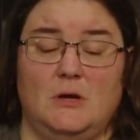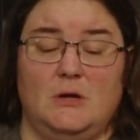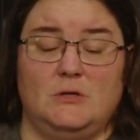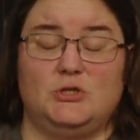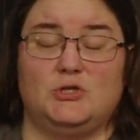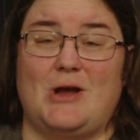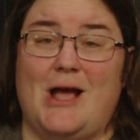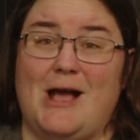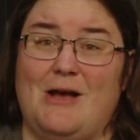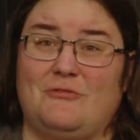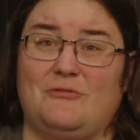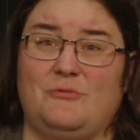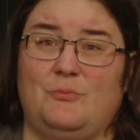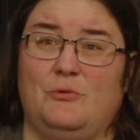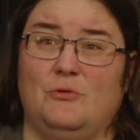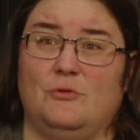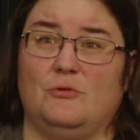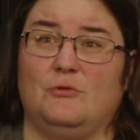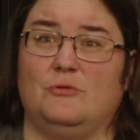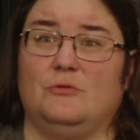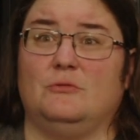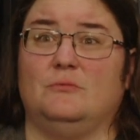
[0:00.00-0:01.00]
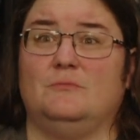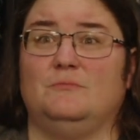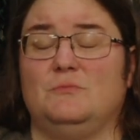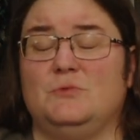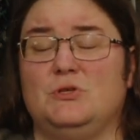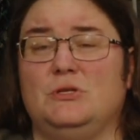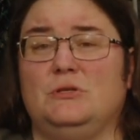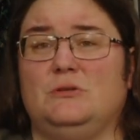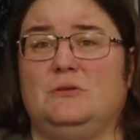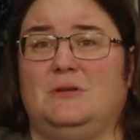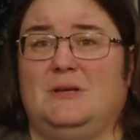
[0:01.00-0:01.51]
draft pool
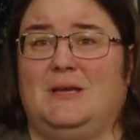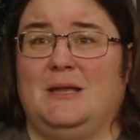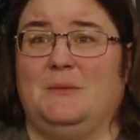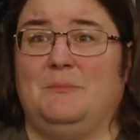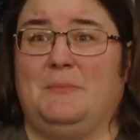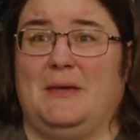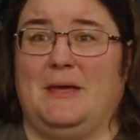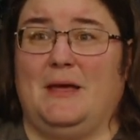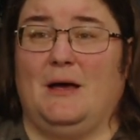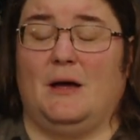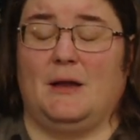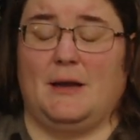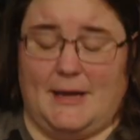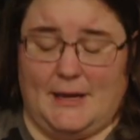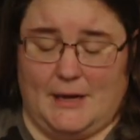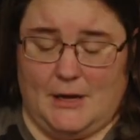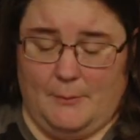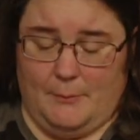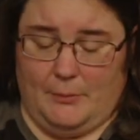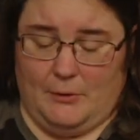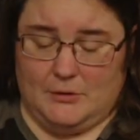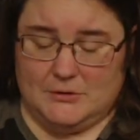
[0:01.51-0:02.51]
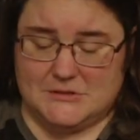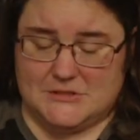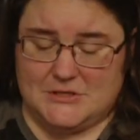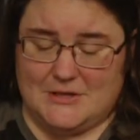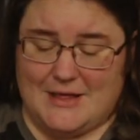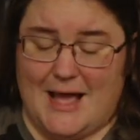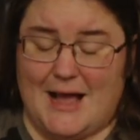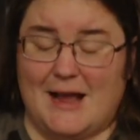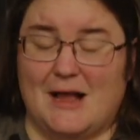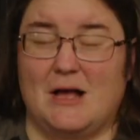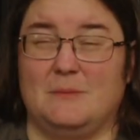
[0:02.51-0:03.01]
can be uninkable. So
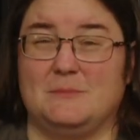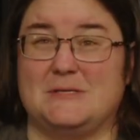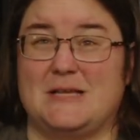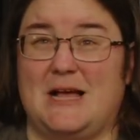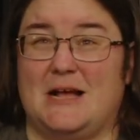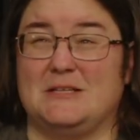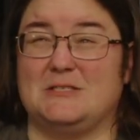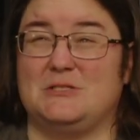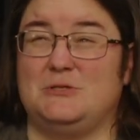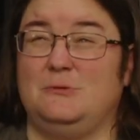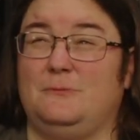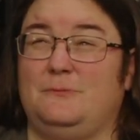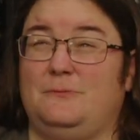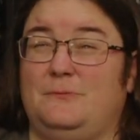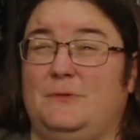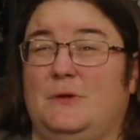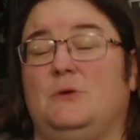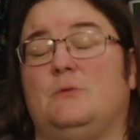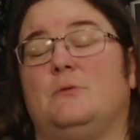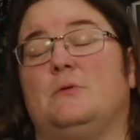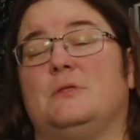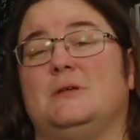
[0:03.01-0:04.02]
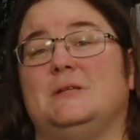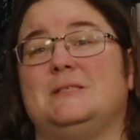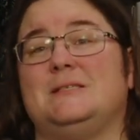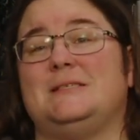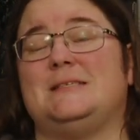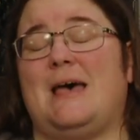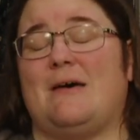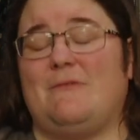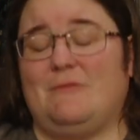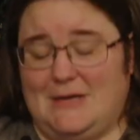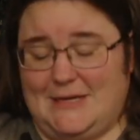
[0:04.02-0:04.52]
that comes out to fewer than
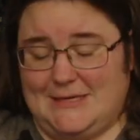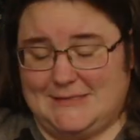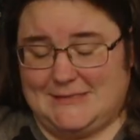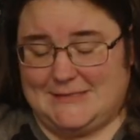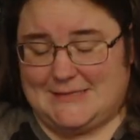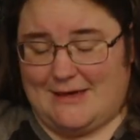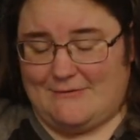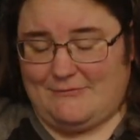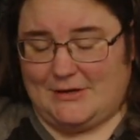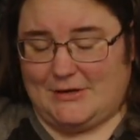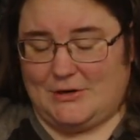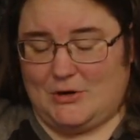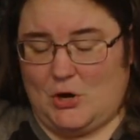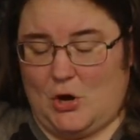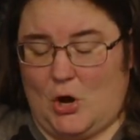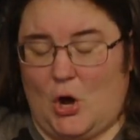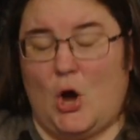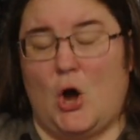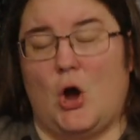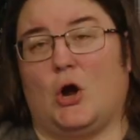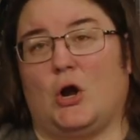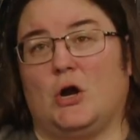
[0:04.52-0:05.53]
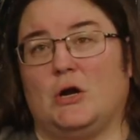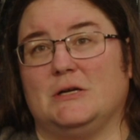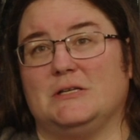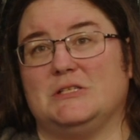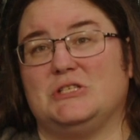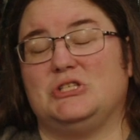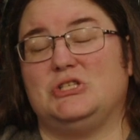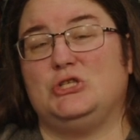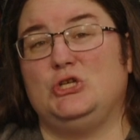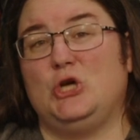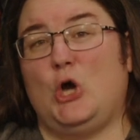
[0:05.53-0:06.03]
77
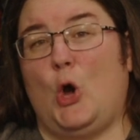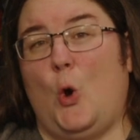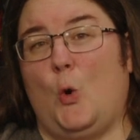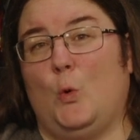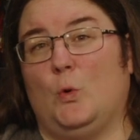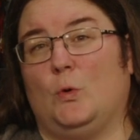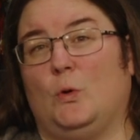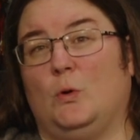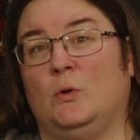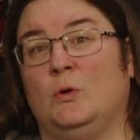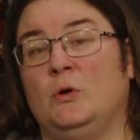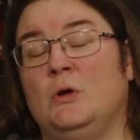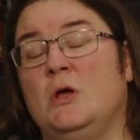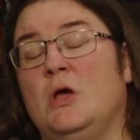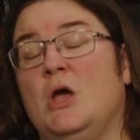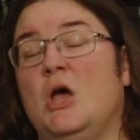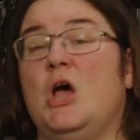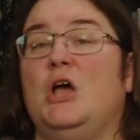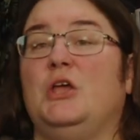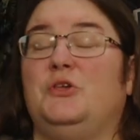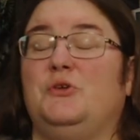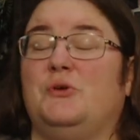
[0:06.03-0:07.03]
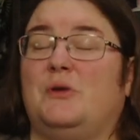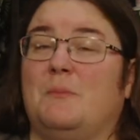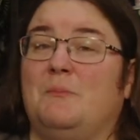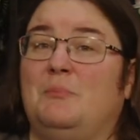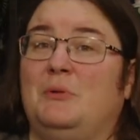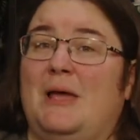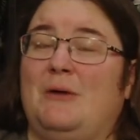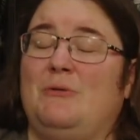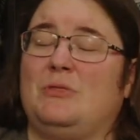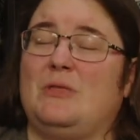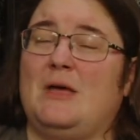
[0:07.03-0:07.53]
cards total. You can
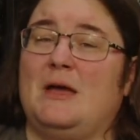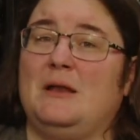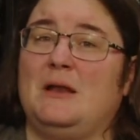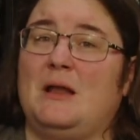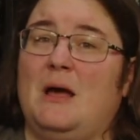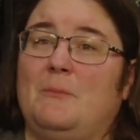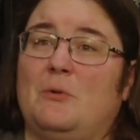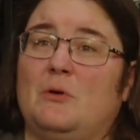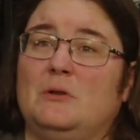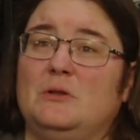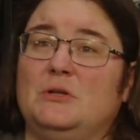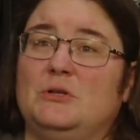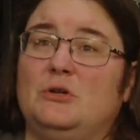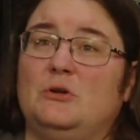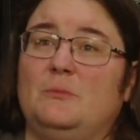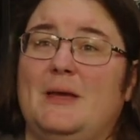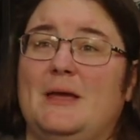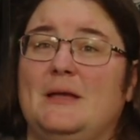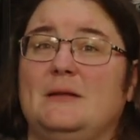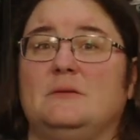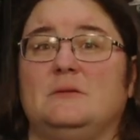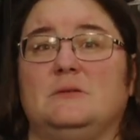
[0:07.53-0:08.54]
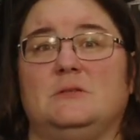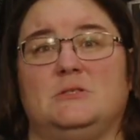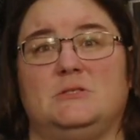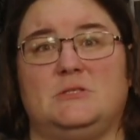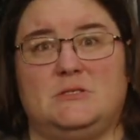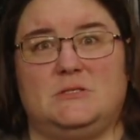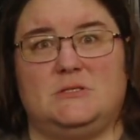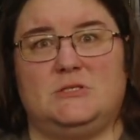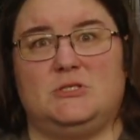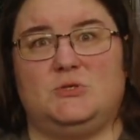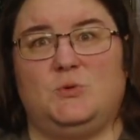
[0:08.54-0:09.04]
play with that number a little bit,
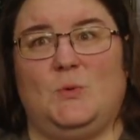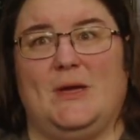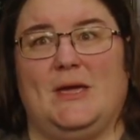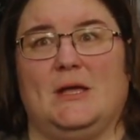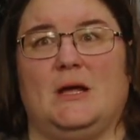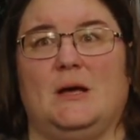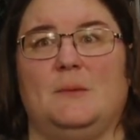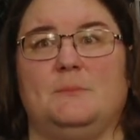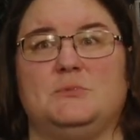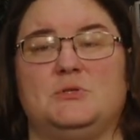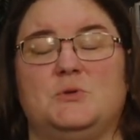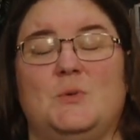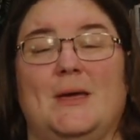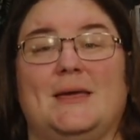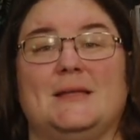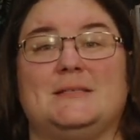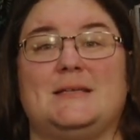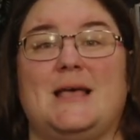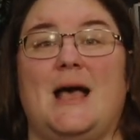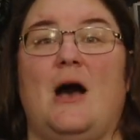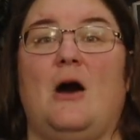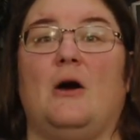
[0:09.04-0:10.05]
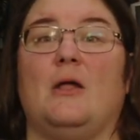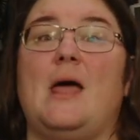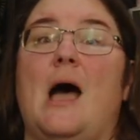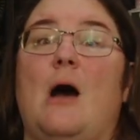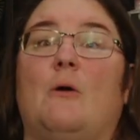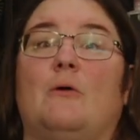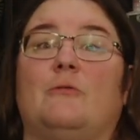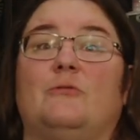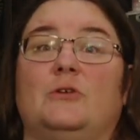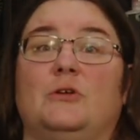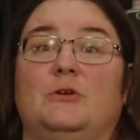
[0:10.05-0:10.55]
tweak it up, tweak it down,
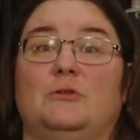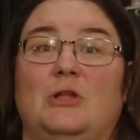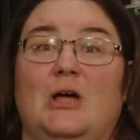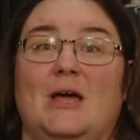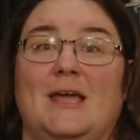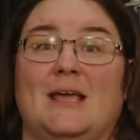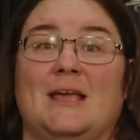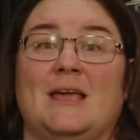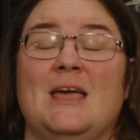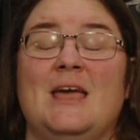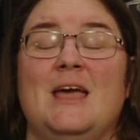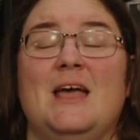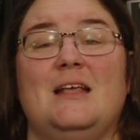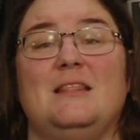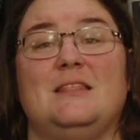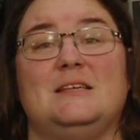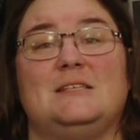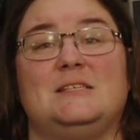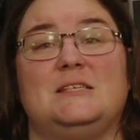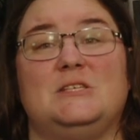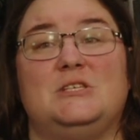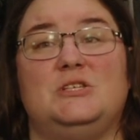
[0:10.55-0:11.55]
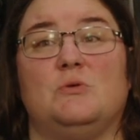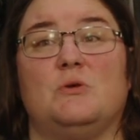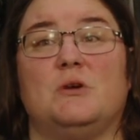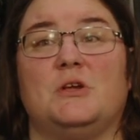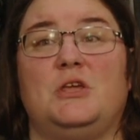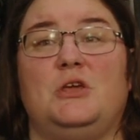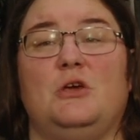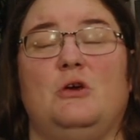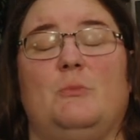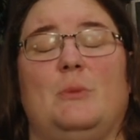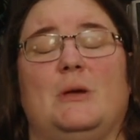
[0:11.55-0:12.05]
however you like. This is your
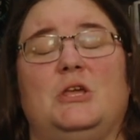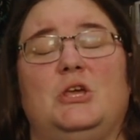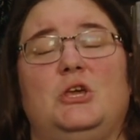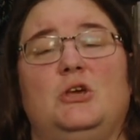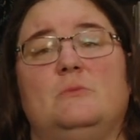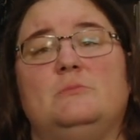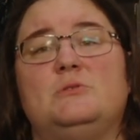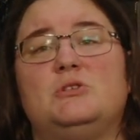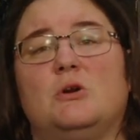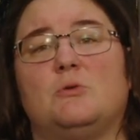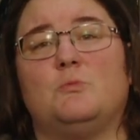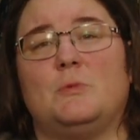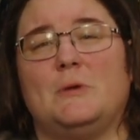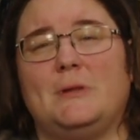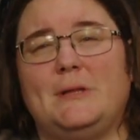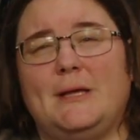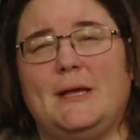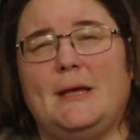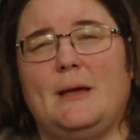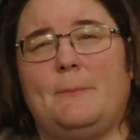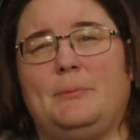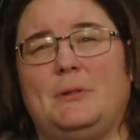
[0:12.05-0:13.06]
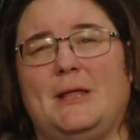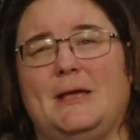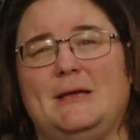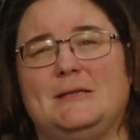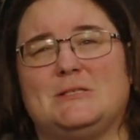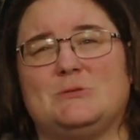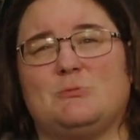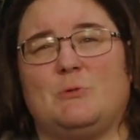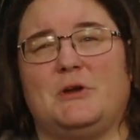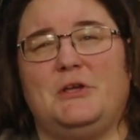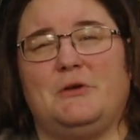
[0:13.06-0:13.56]
cube, and cubes are really a
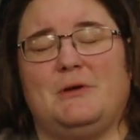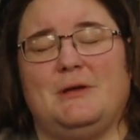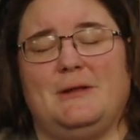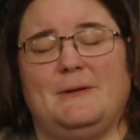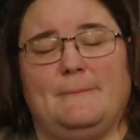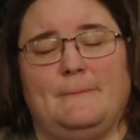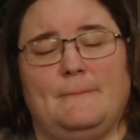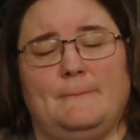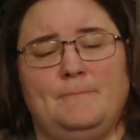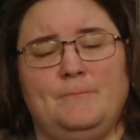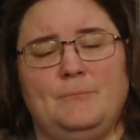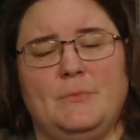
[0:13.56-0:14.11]
place where you can